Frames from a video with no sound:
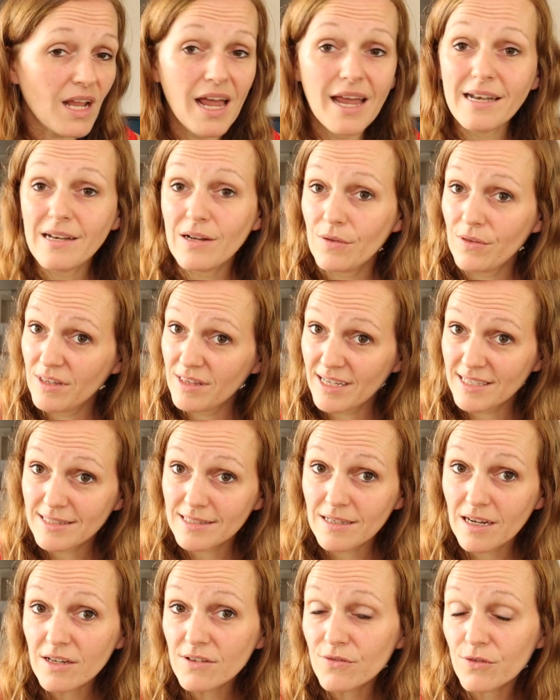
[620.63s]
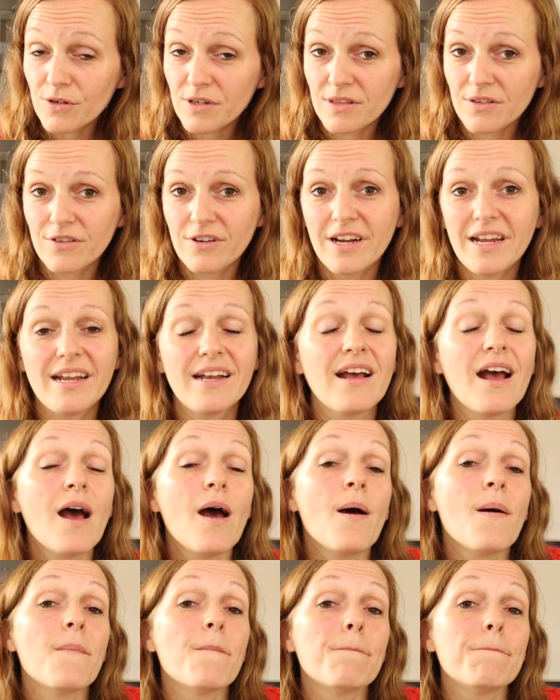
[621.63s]
I know that that's not 4th grade,
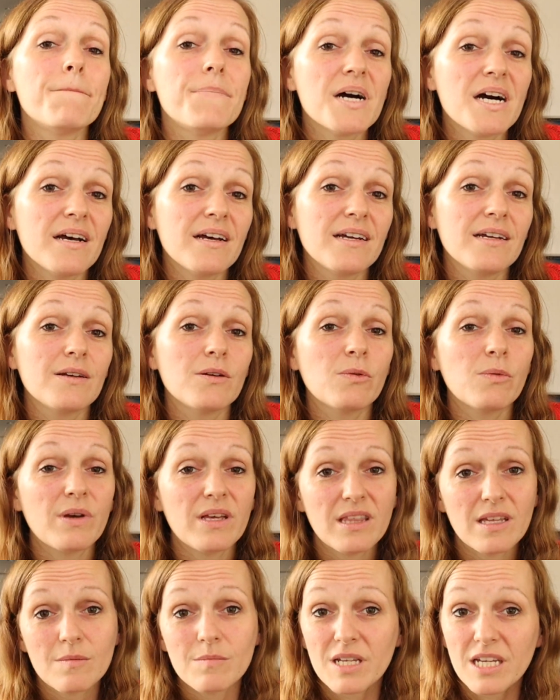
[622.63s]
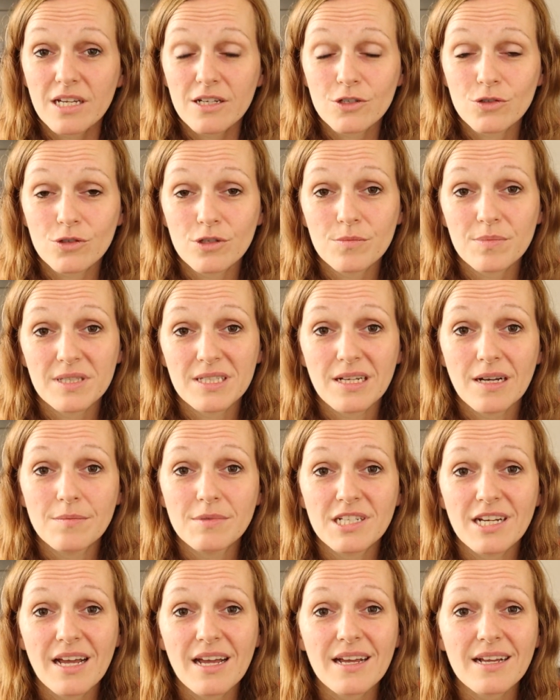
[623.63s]
but with it being a group
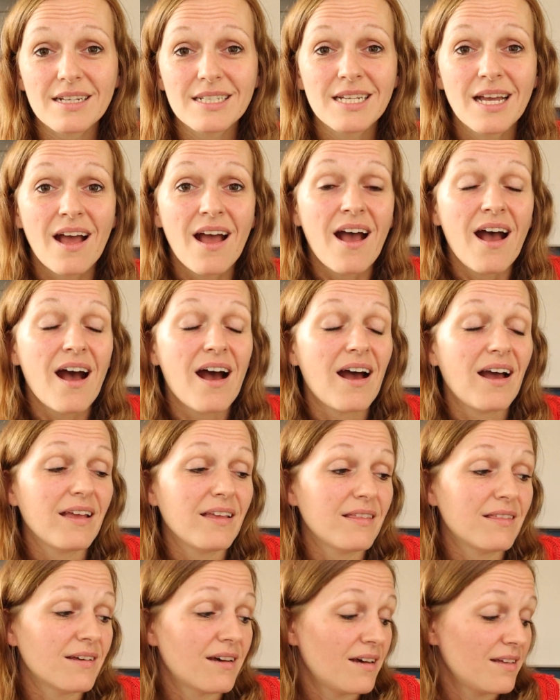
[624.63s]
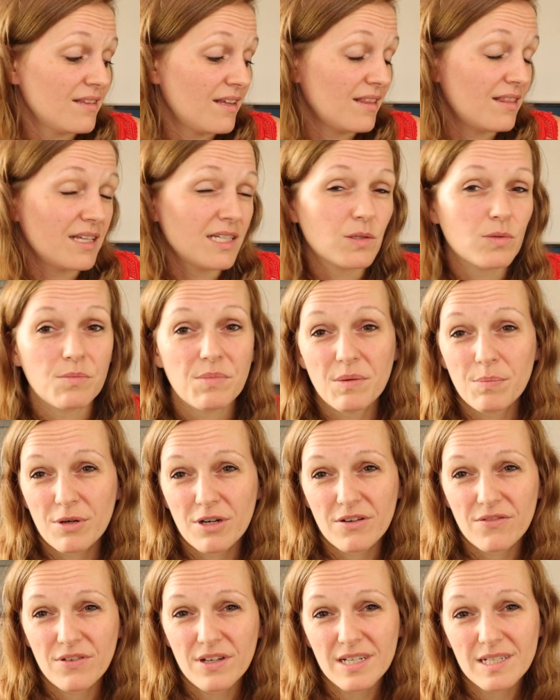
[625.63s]
subject, I thought that this would be
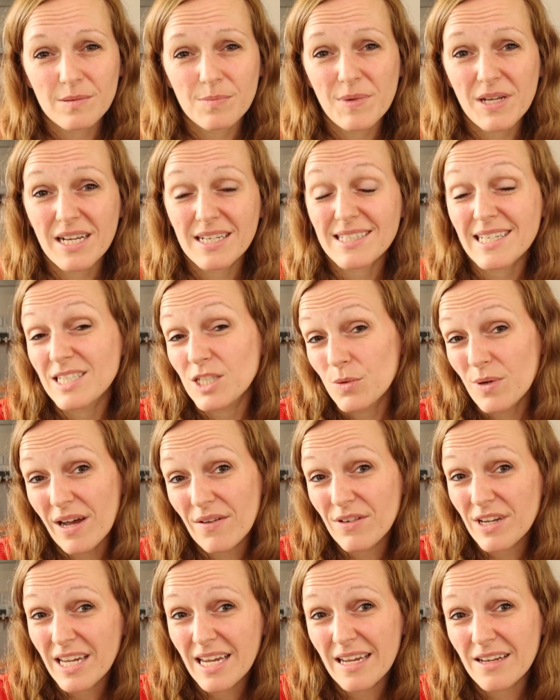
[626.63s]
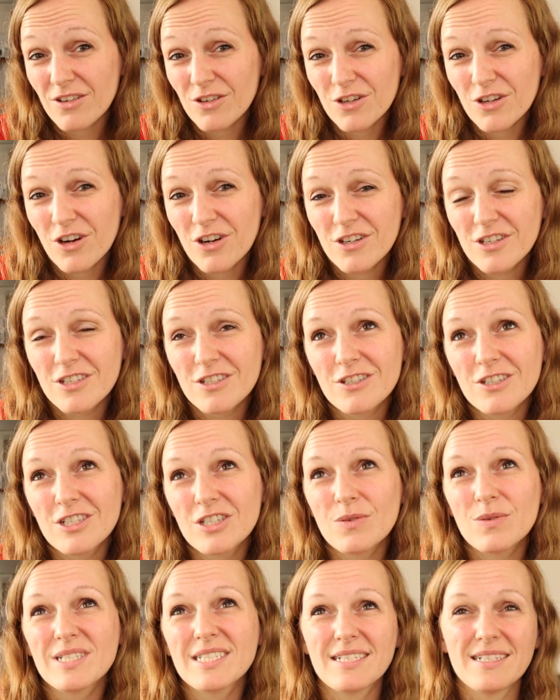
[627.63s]
perfect because I do have a kindergartner,
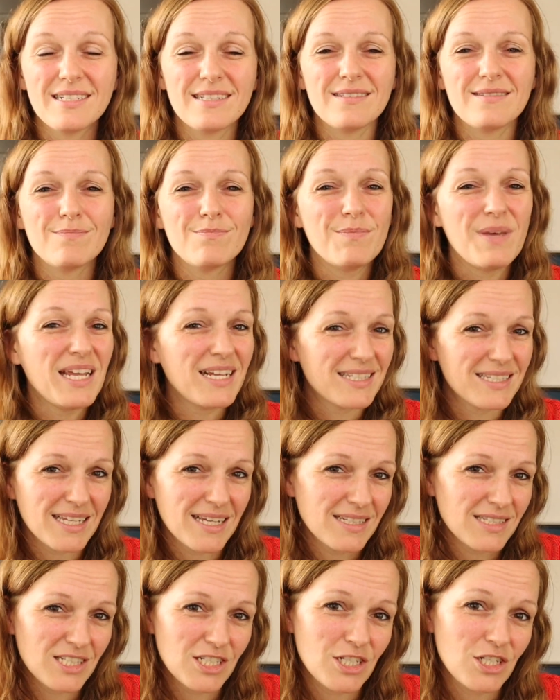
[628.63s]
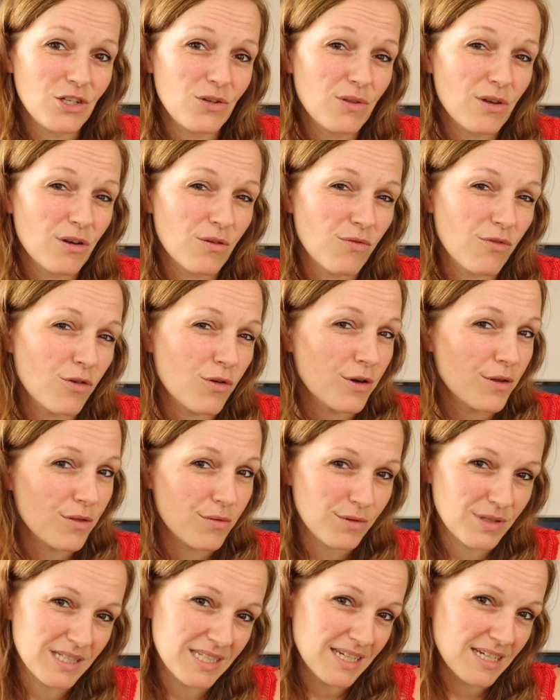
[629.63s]
so it didn't make sense to do their 4th
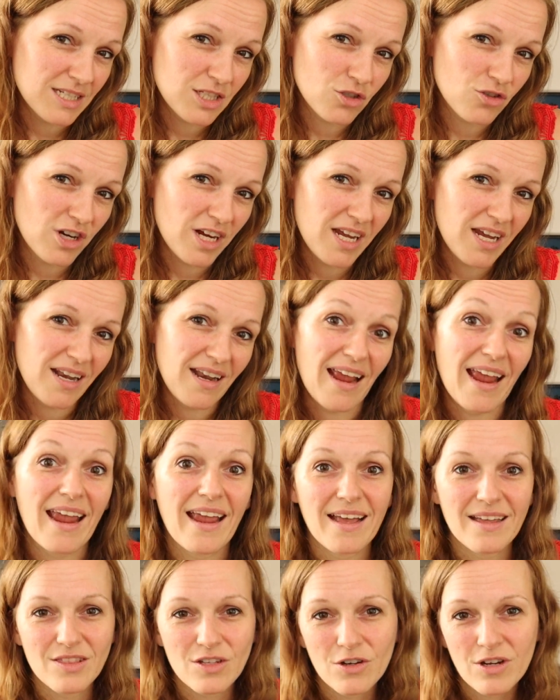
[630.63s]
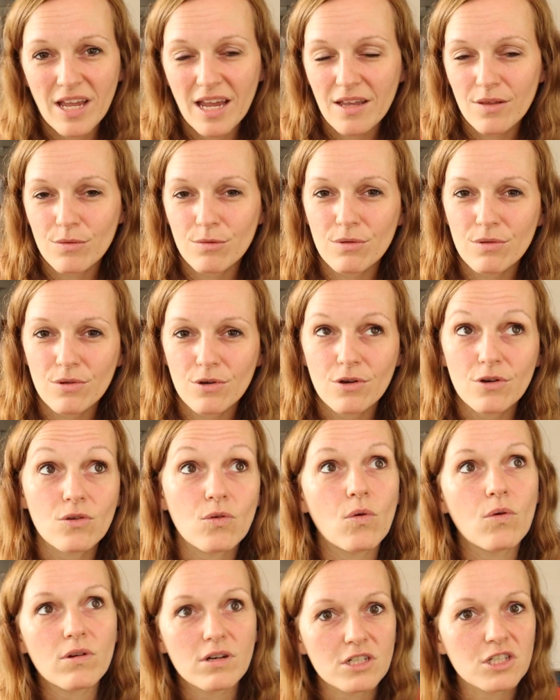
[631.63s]
through 6th grade and their K through
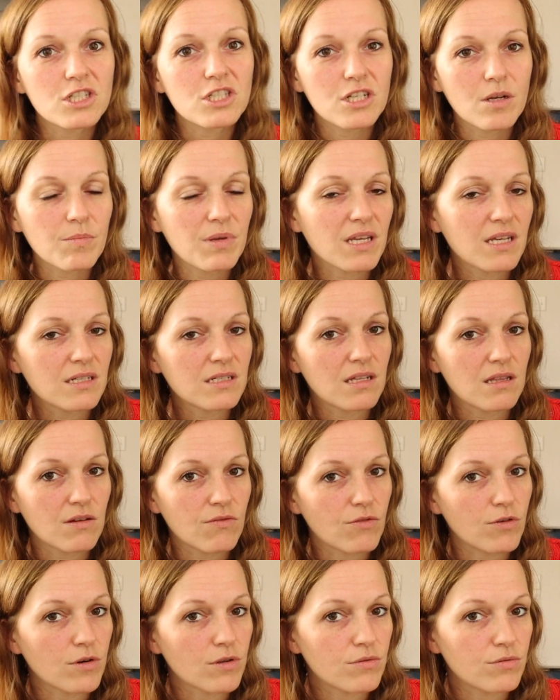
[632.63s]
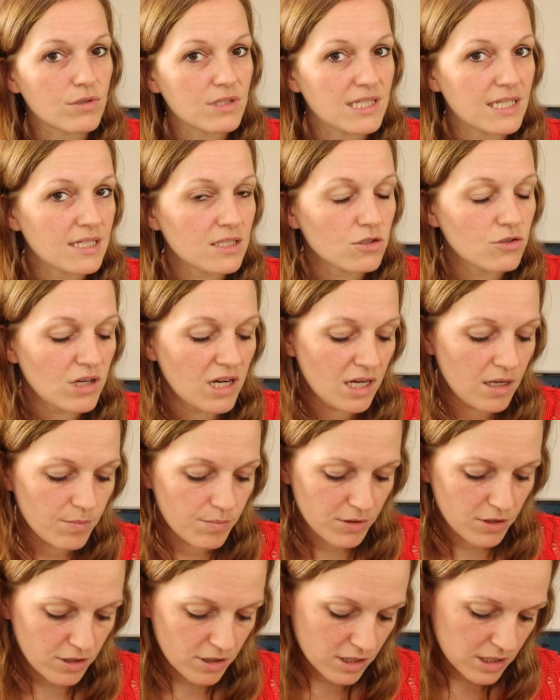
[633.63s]
3rd, or just jumping into the 4th through 6th
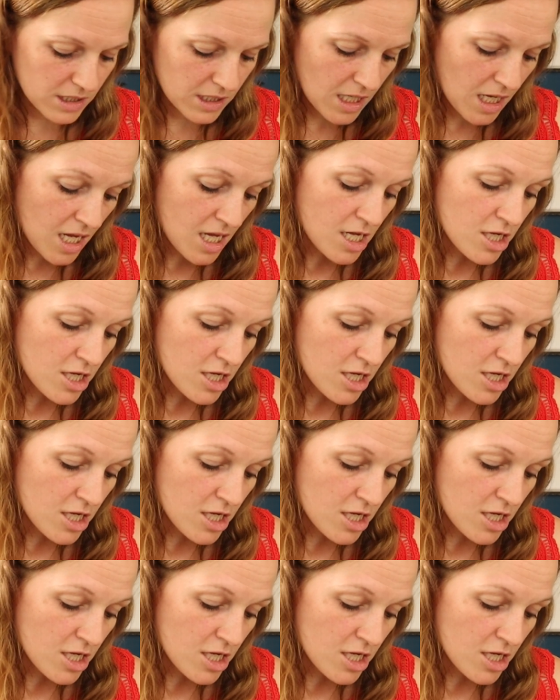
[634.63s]
grade books.